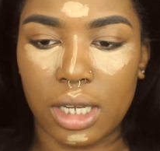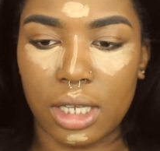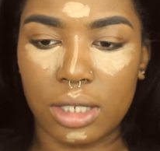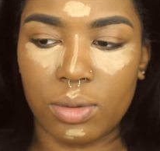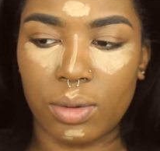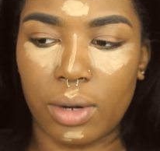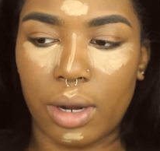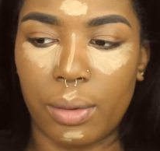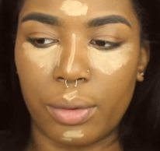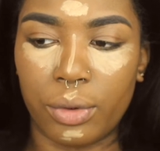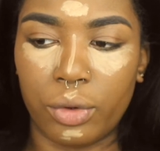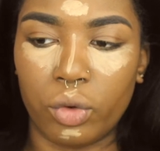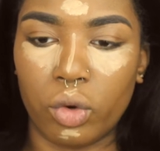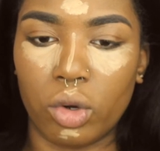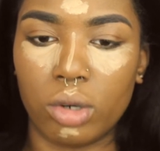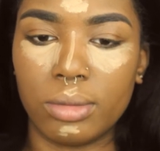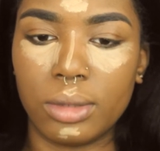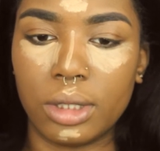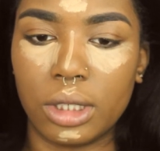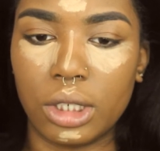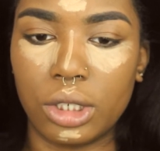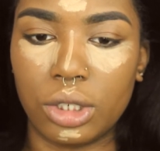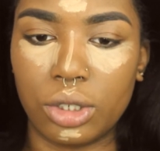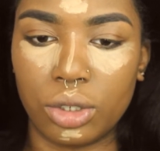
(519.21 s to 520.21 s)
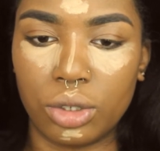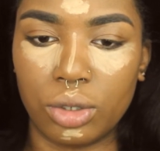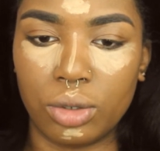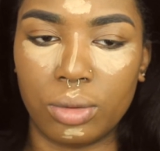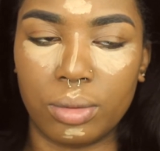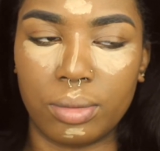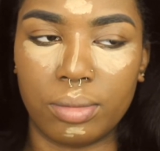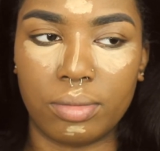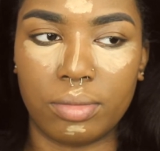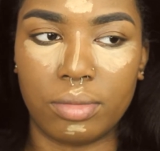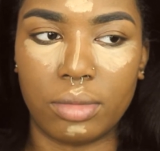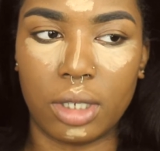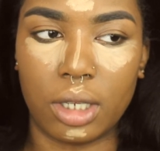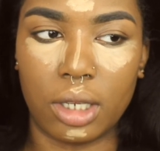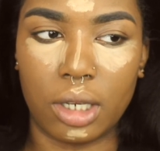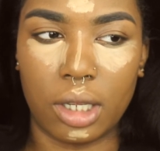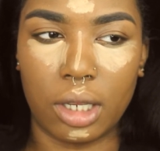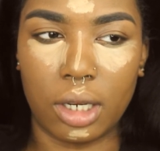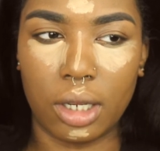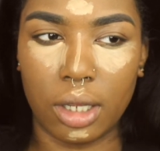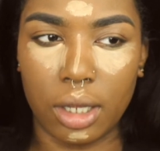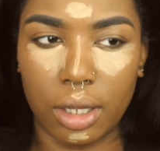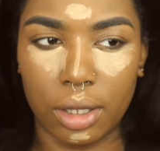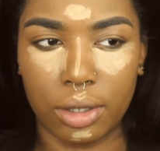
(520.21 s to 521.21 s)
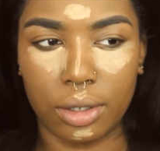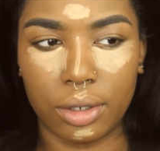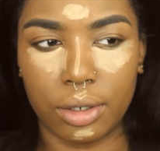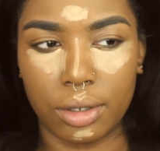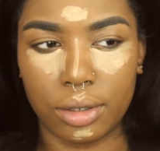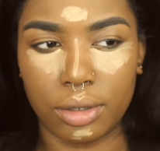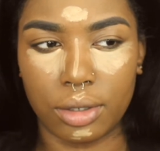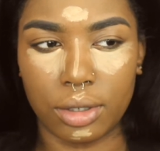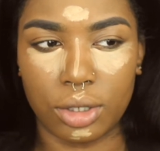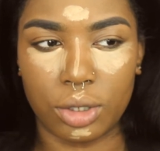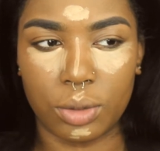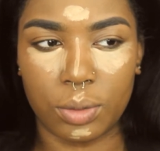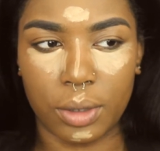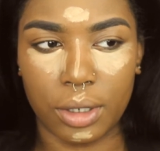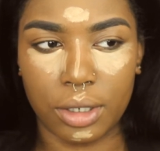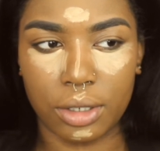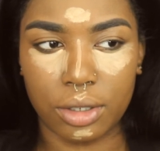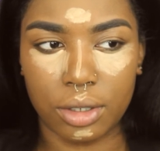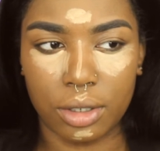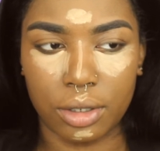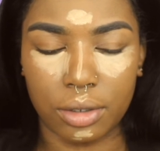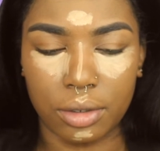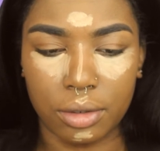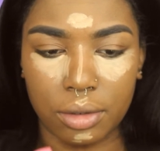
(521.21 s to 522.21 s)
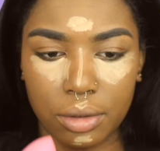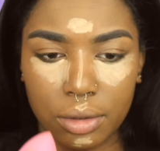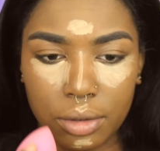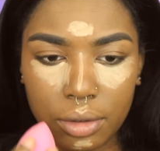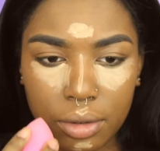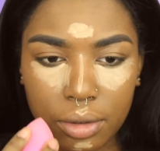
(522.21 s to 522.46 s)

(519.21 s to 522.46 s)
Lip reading: that's what I would normally do in any other situation.